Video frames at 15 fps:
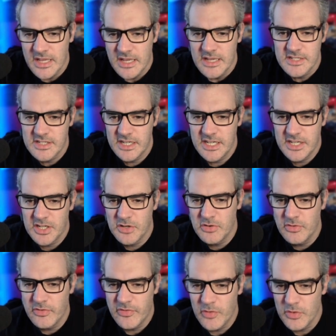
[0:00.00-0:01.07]

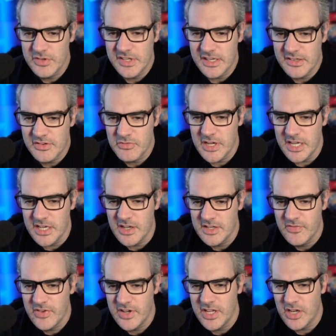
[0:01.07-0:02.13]
Sado 463, nice
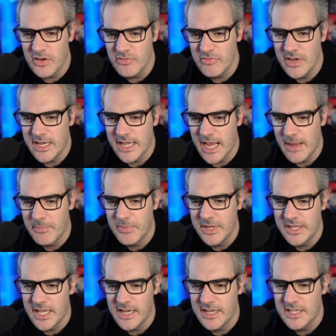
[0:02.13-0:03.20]
video. Really happy
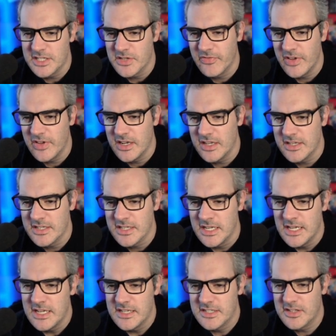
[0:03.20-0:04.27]
they added to Finland.
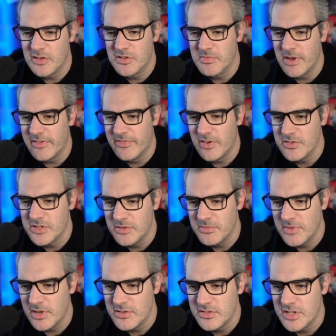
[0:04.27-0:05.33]
Stoked about photo
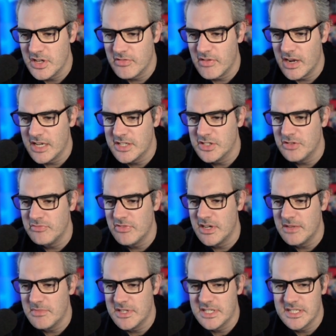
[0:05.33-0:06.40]
mode. Dirt Rally 2 really
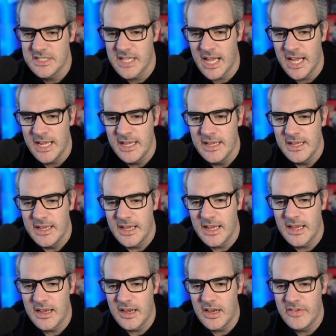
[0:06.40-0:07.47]
misses that.
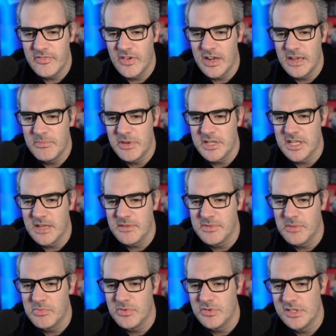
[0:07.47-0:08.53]
I finally picked up
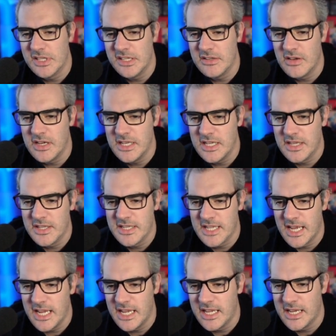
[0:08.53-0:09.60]
WRC 9 the other
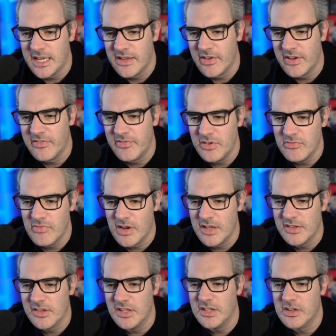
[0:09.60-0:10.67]
day and I had a few
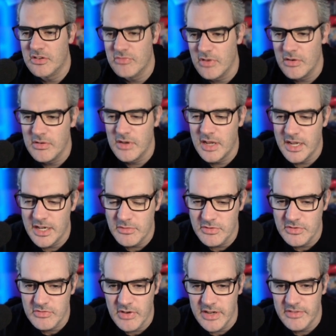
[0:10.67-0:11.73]
runs in the Corolla and it was
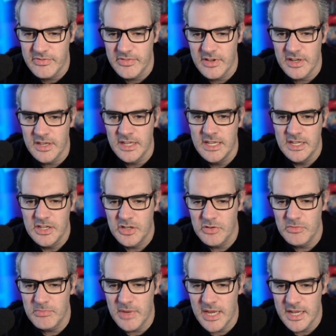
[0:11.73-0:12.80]
great fun.
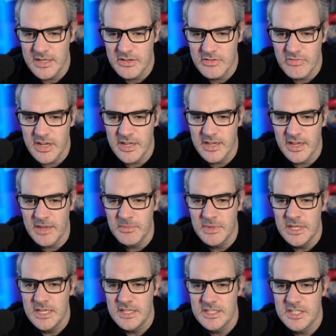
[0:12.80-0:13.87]
Good man, great game.
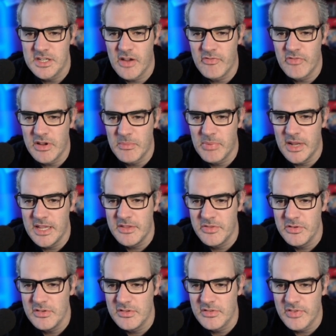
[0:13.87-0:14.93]
Discovering
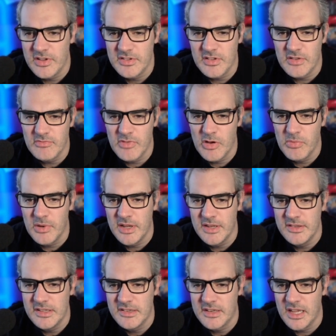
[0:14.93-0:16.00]
playthroughs, first time role plays.
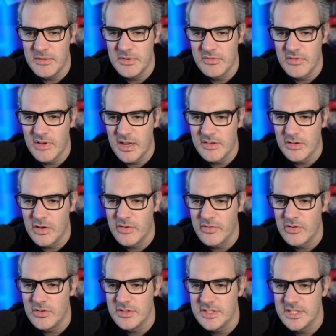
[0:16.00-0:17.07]
This game has a lot of
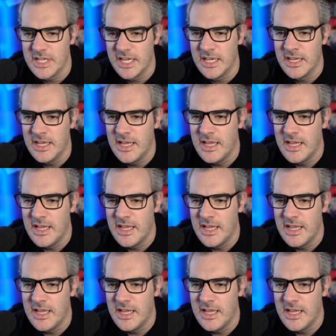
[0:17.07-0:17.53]
content.